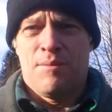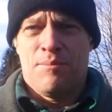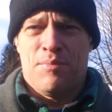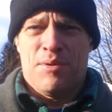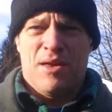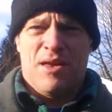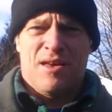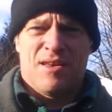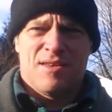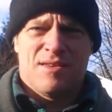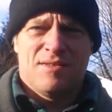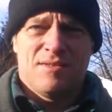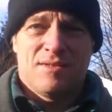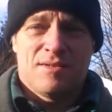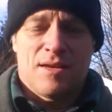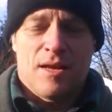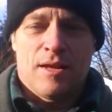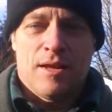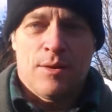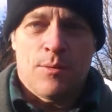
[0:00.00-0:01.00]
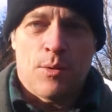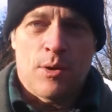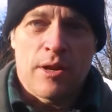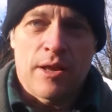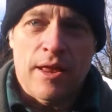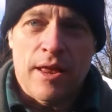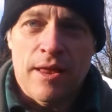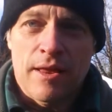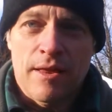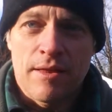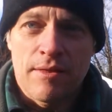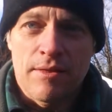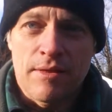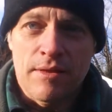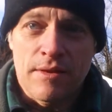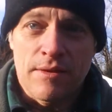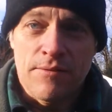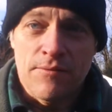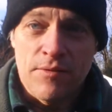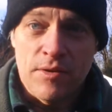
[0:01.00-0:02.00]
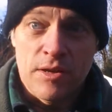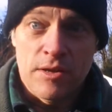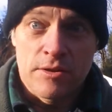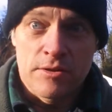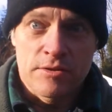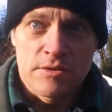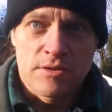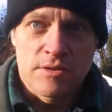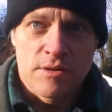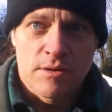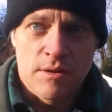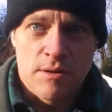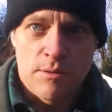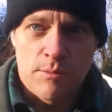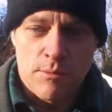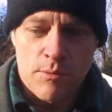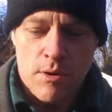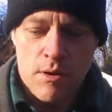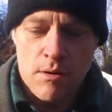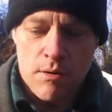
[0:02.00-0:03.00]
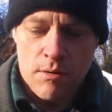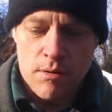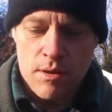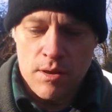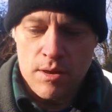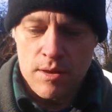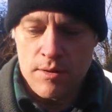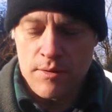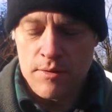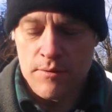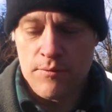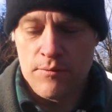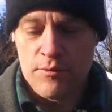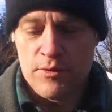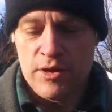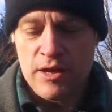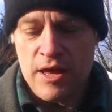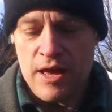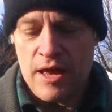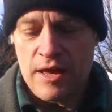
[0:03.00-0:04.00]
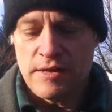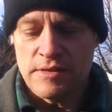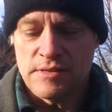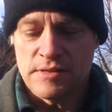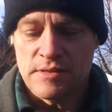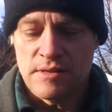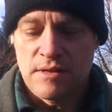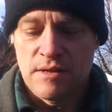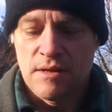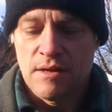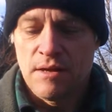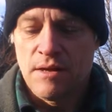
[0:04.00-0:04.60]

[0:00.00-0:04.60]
because I didn't want to get the figures wrong for you guys.